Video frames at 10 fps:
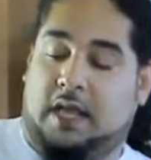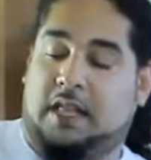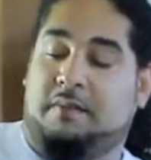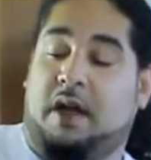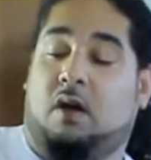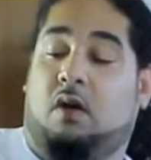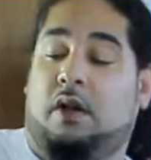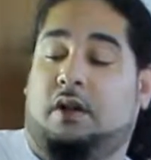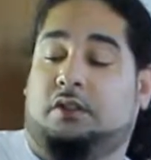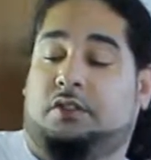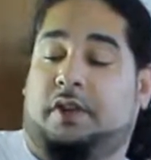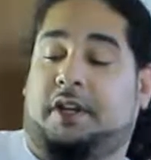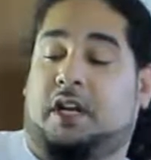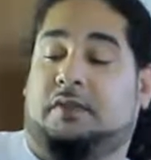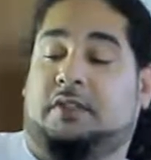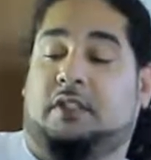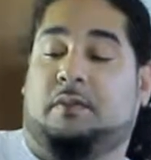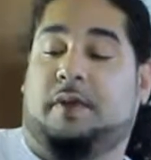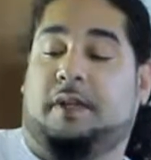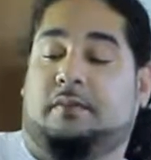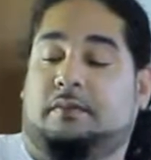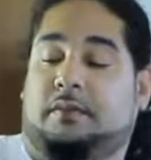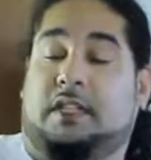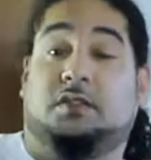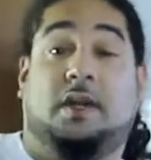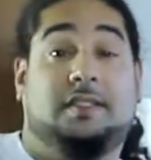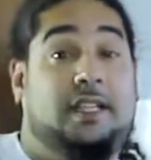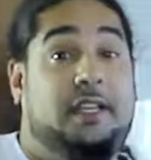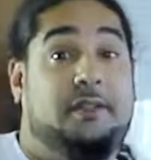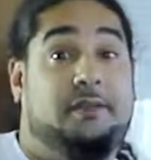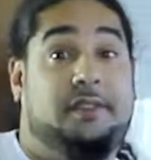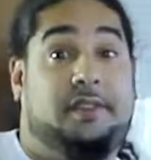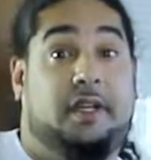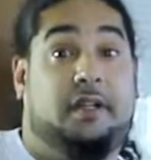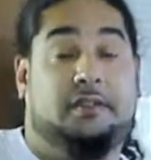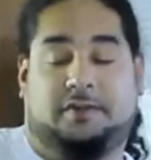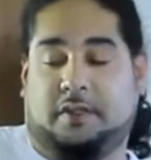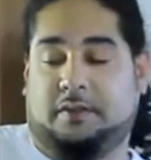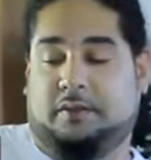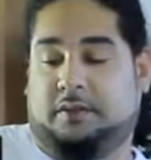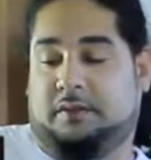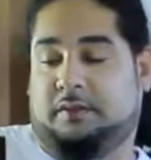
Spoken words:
I let my oil drain off a little bit. That's why I say use the tongs, folks.